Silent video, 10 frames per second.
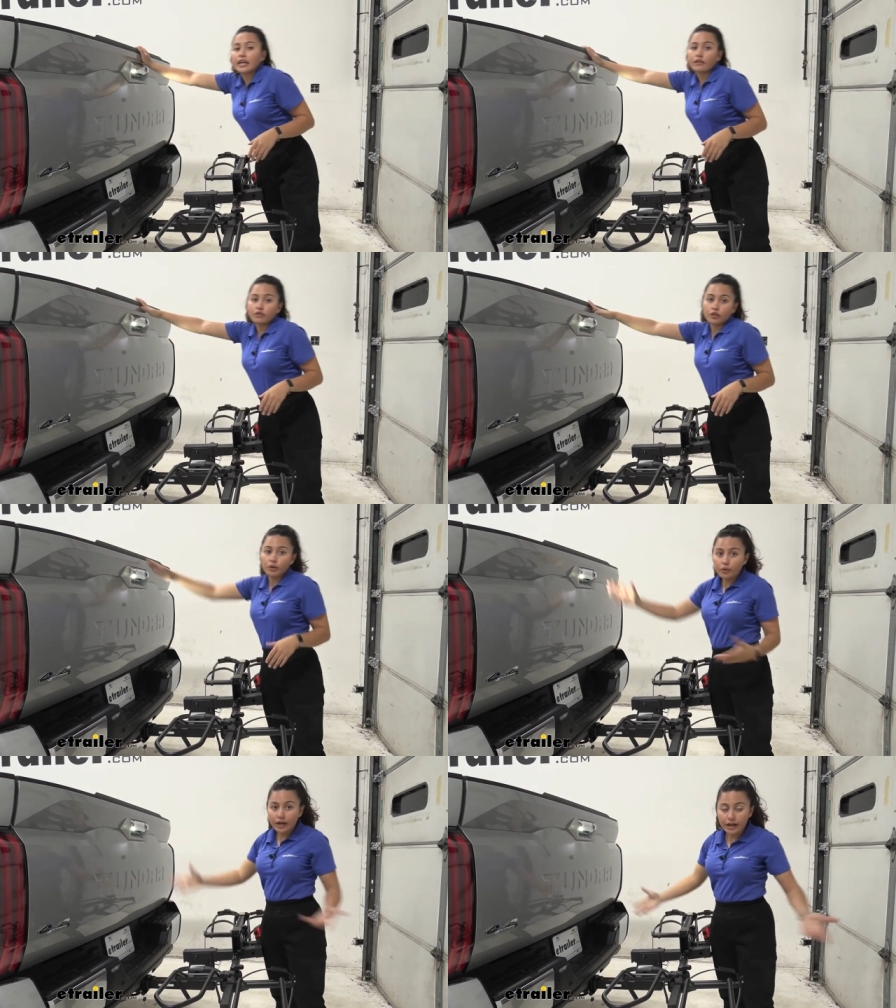if you
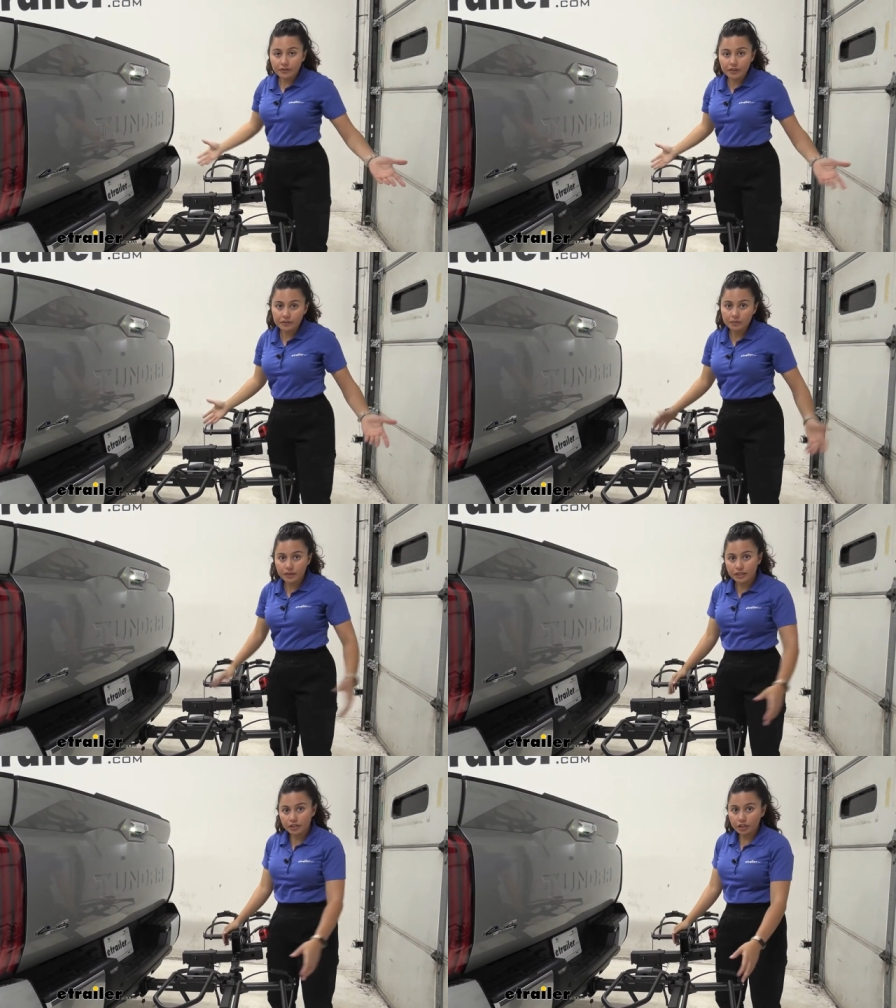don't have enough
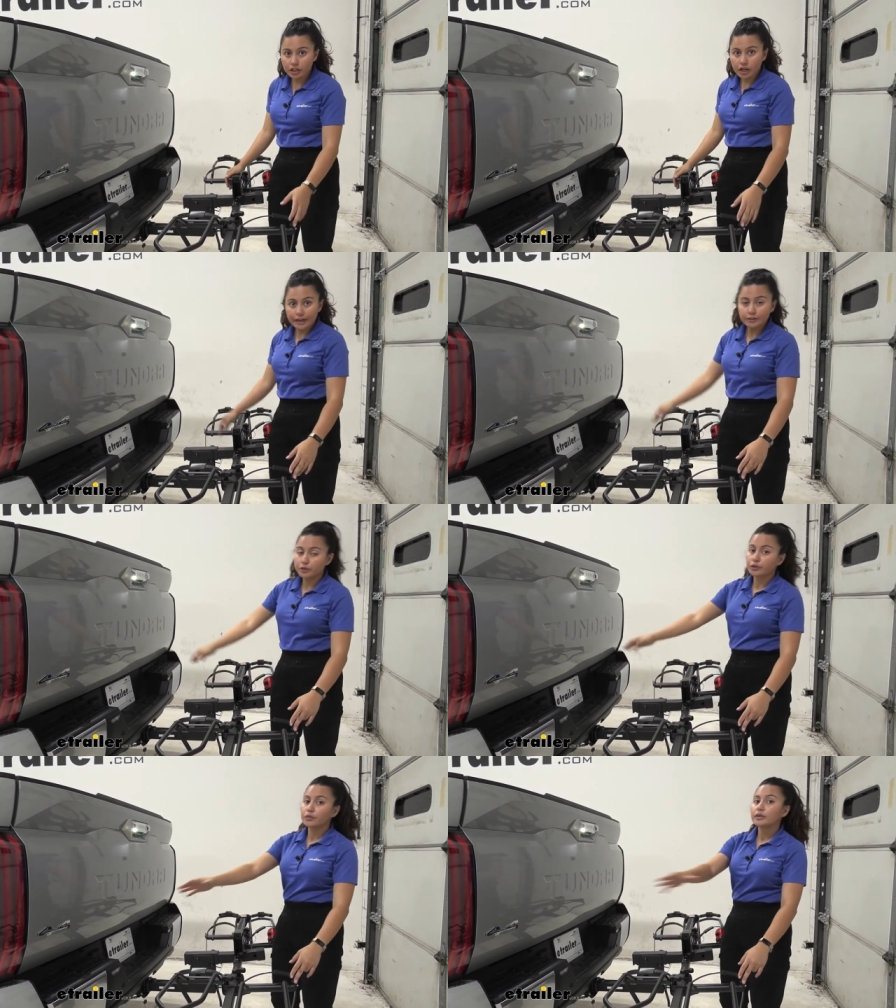space in your garage
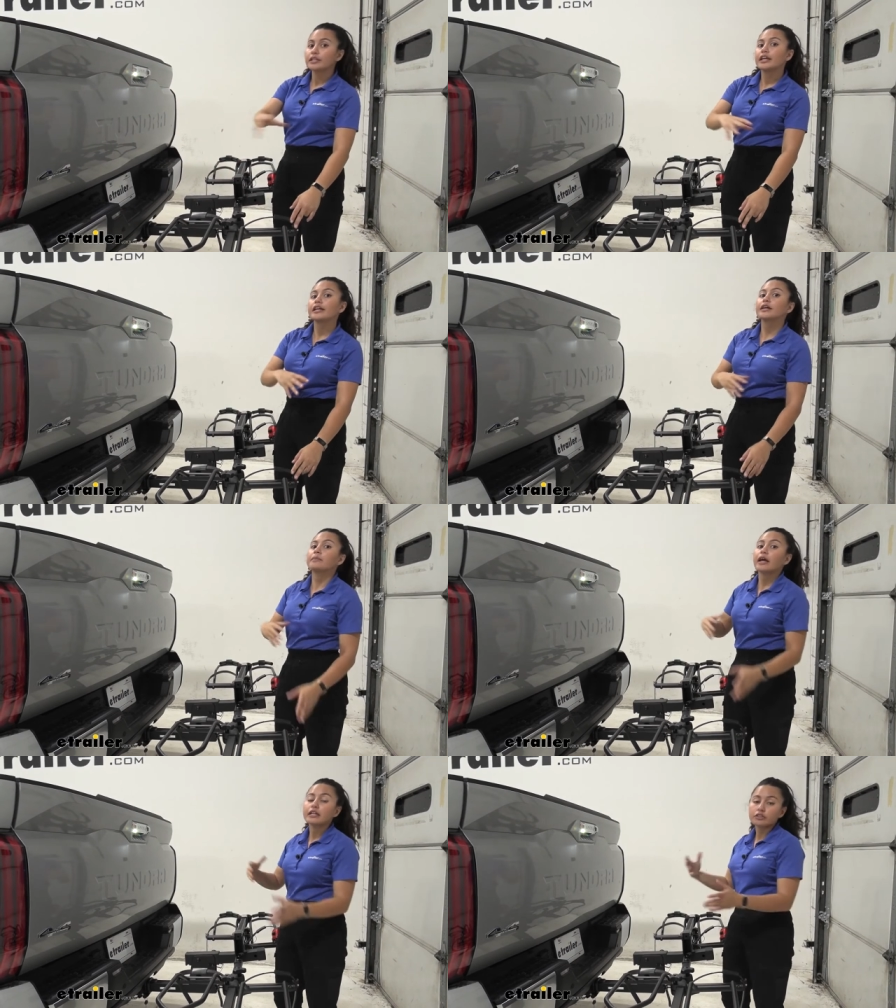or you don't want to take up
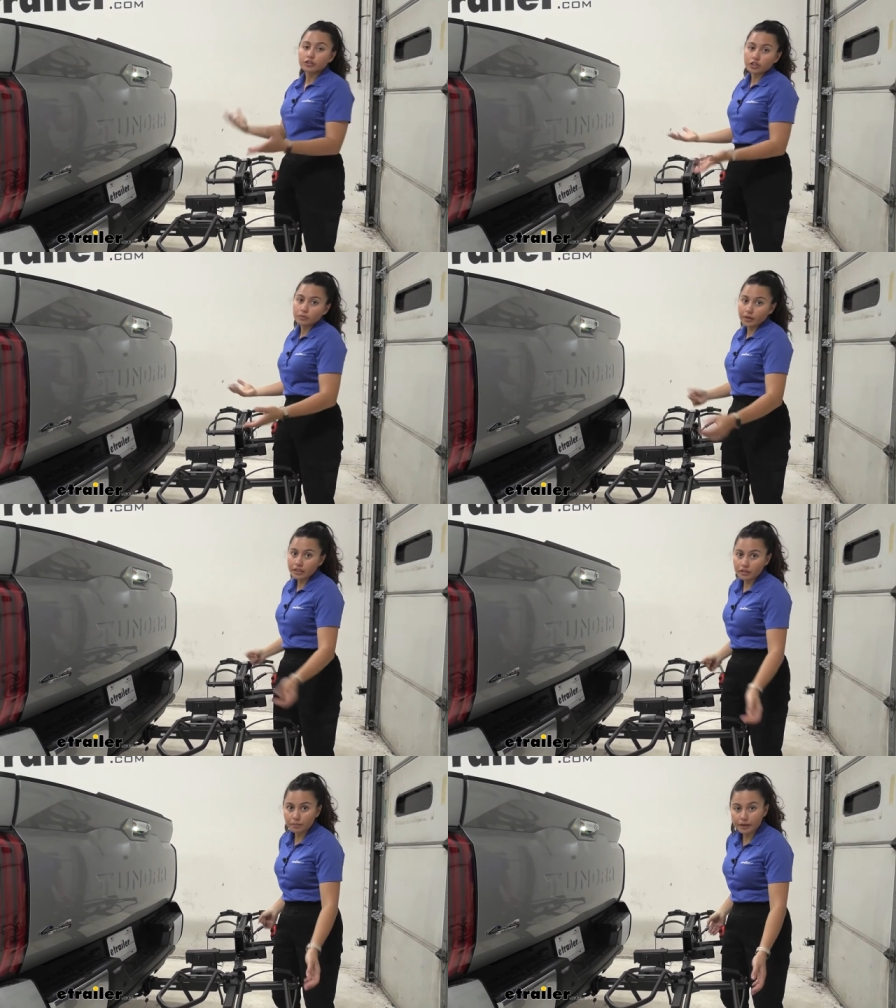extra
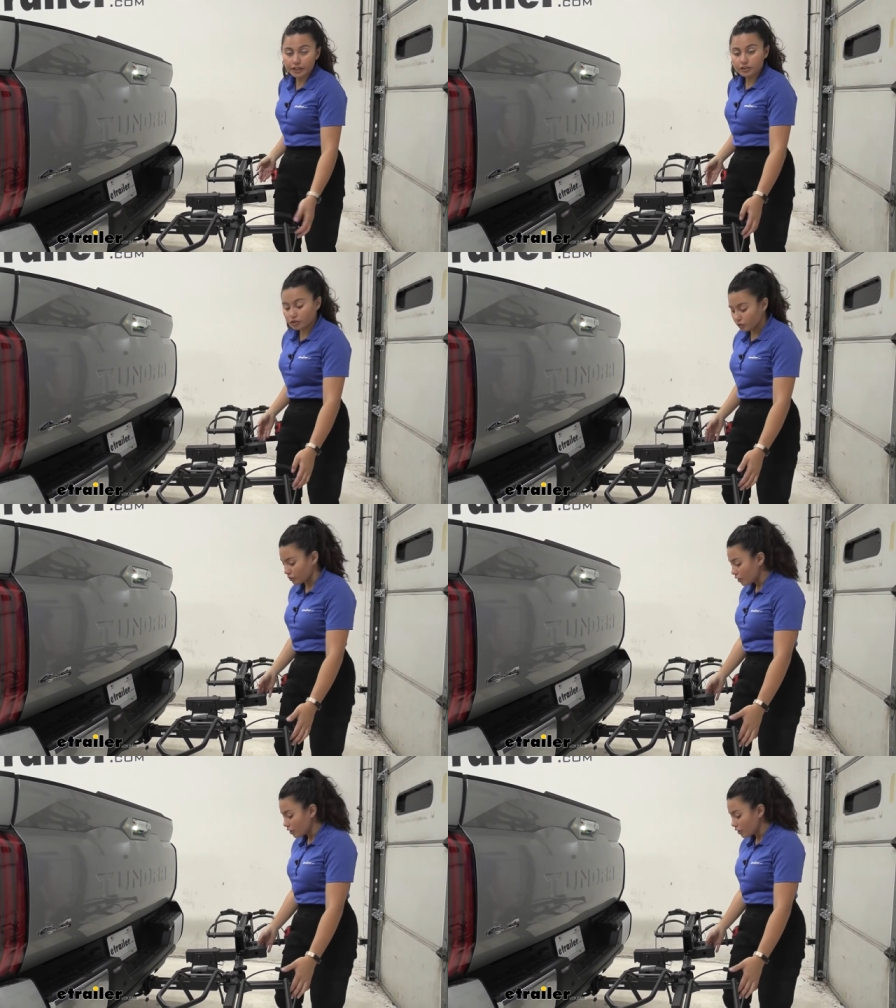space compared to